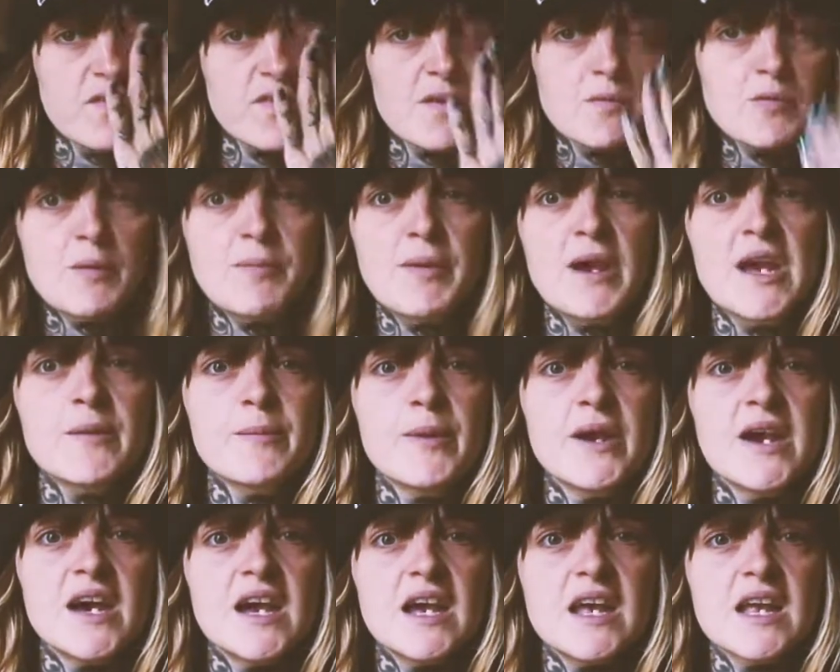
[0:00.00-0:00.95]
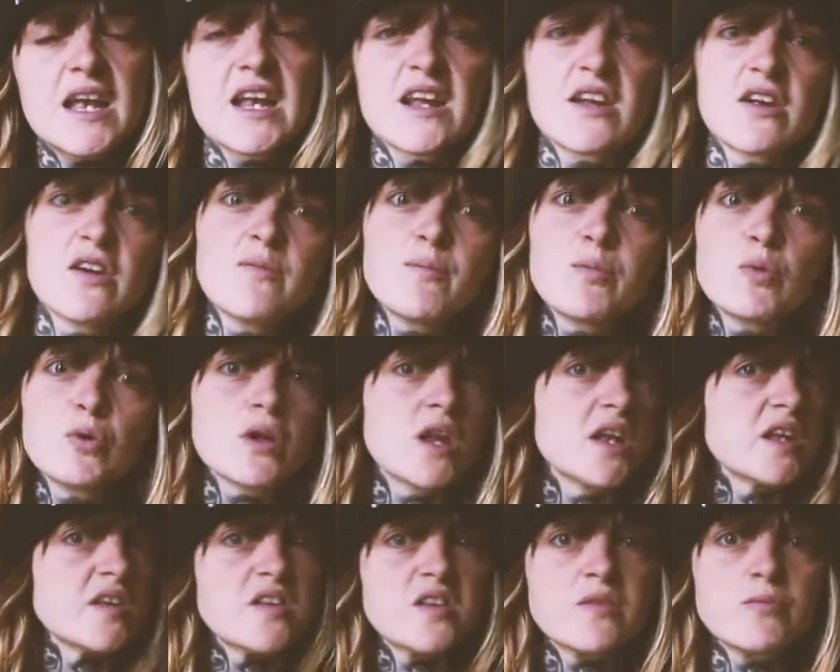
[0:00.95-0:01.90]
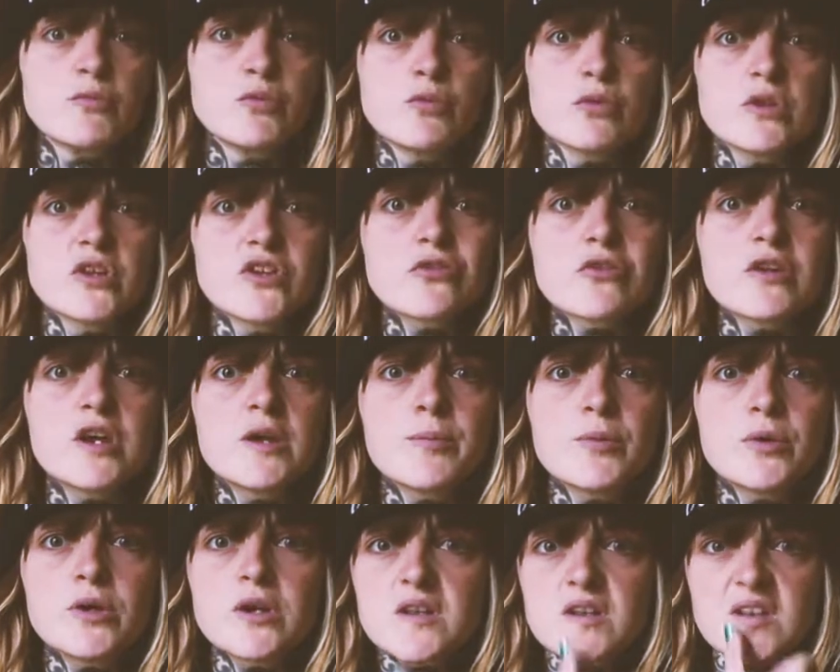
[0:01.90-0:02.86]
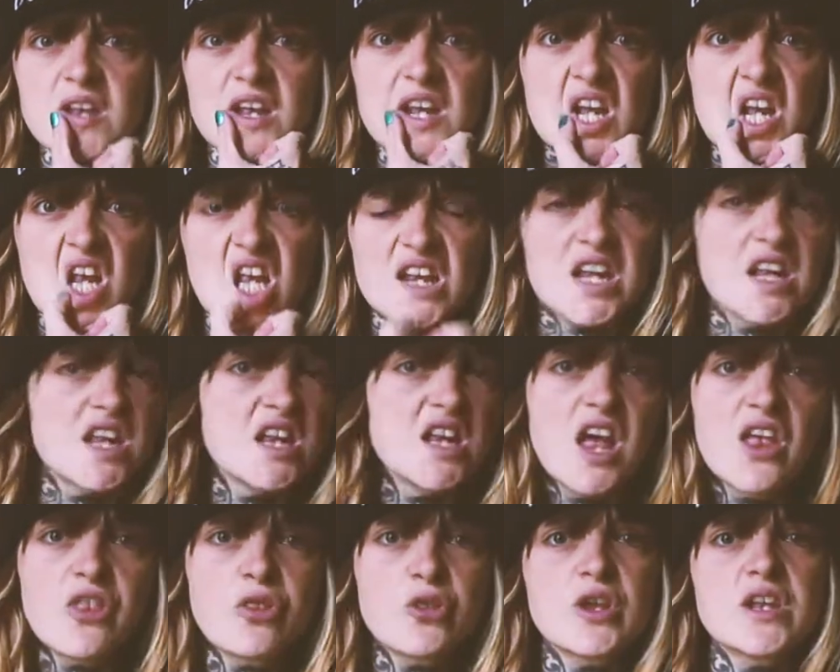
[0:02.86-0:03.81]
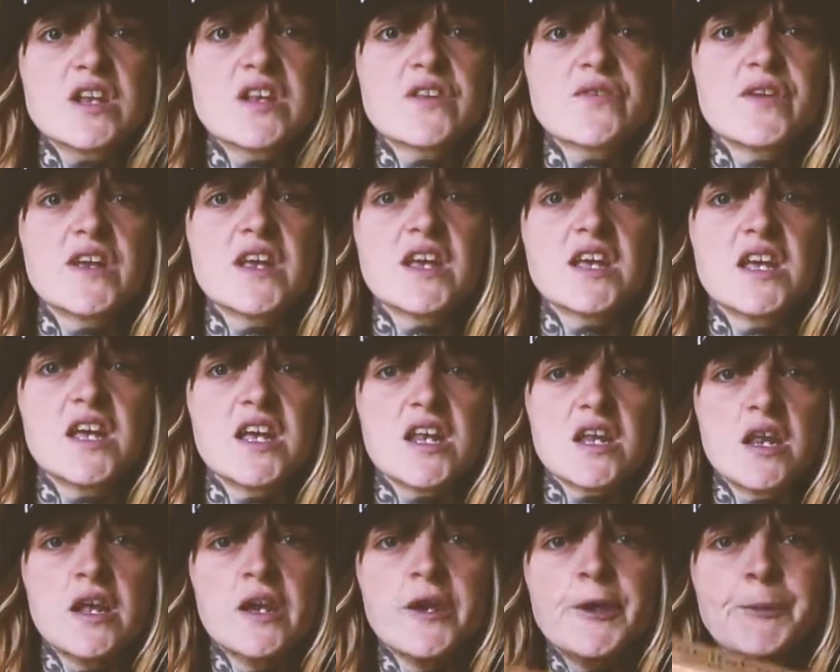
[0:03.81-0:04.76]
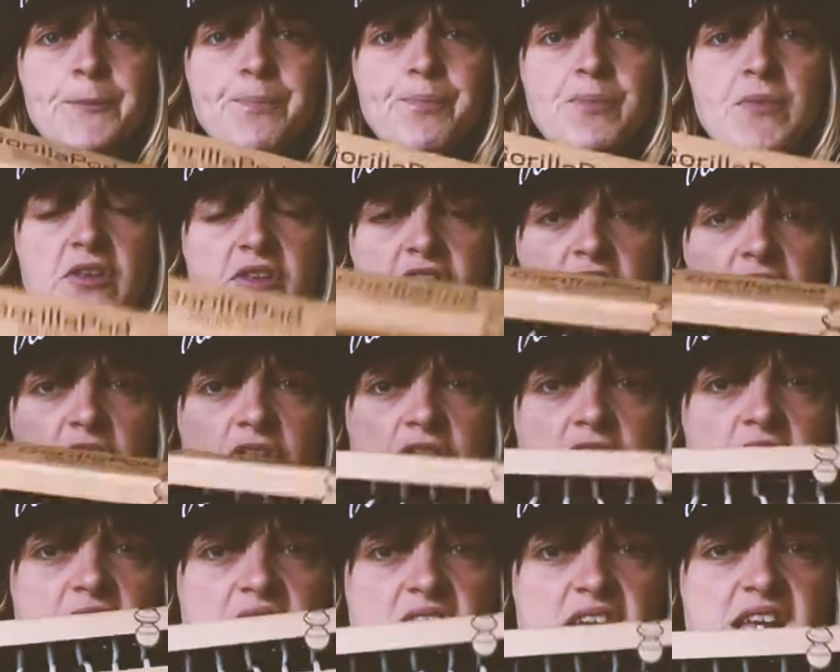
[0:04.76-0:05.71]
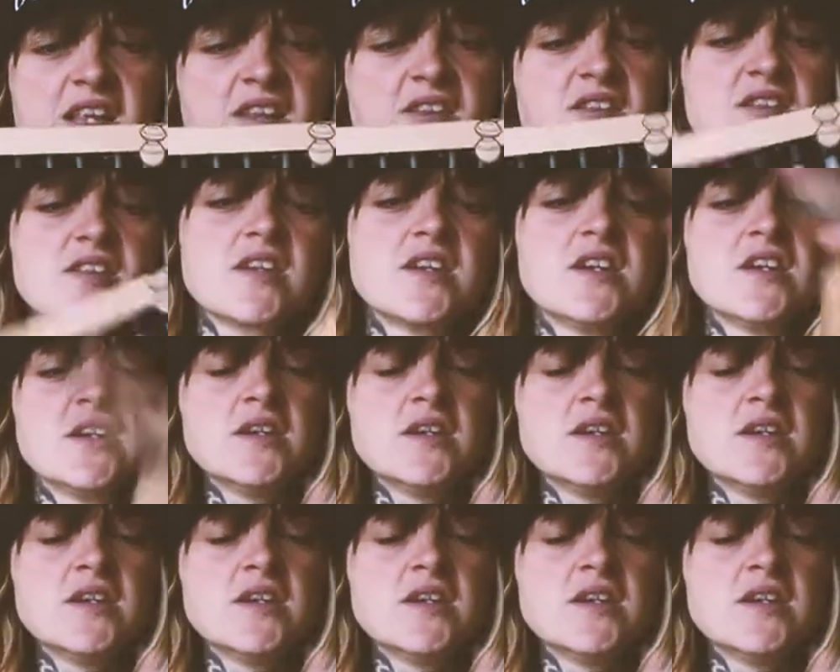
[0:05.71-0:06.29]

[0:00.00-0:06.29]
fit in my backpack, and I've bought like smaller tripods and like nothing's fitting in. So this